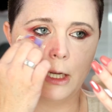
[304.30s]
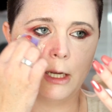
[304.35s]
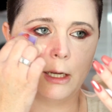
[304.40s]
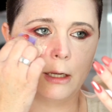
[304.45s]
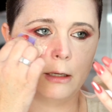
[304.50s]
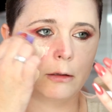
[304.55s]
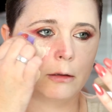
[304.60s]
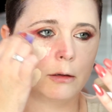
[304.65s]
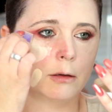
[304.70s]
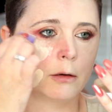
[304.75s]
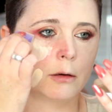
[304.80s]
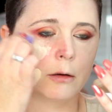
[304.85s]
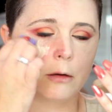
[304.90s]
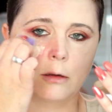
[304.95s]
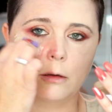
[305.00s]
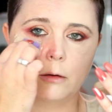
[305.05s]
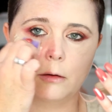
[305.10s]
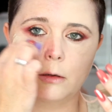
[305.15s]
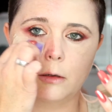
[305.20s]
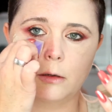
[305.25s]
And
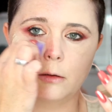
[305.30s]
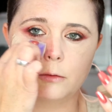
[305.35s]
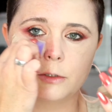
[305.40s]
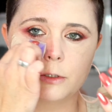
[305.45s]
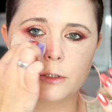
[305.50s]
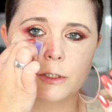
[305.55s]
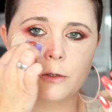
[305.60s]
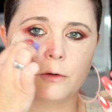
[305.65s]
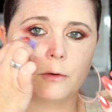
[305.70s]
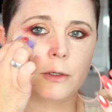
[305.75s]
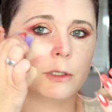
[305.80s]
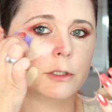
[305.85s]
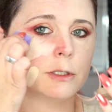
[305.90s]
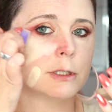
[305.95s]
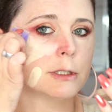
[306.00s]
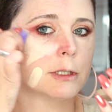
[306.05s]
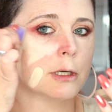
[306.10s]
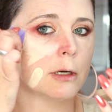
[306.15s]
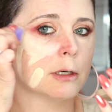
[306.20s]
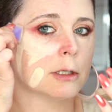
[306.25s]
I'm just going to
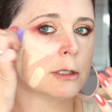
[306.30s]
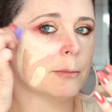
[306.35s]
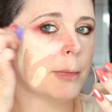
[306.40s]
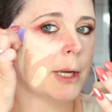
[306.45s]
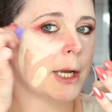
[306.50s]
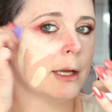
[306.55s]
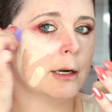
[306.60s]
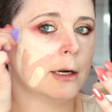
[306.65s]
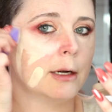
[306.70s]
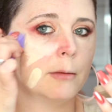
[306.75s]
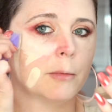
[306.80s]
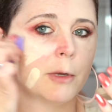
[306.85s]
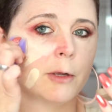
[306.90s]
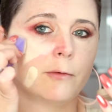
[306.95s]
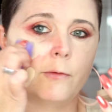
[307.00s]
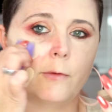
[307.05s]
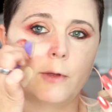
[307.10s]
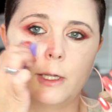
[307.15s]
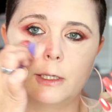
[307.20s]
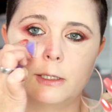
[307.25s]
start to pat it in
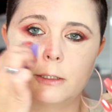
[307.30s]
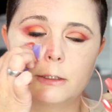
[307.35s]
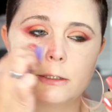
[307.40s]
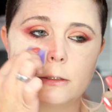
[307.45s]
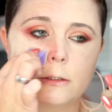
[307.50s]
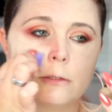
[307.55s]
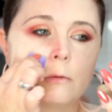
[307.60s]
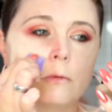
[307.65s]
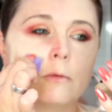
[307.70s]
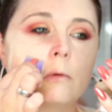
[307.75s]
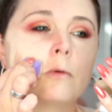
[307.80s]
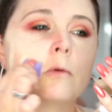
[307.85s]
my face.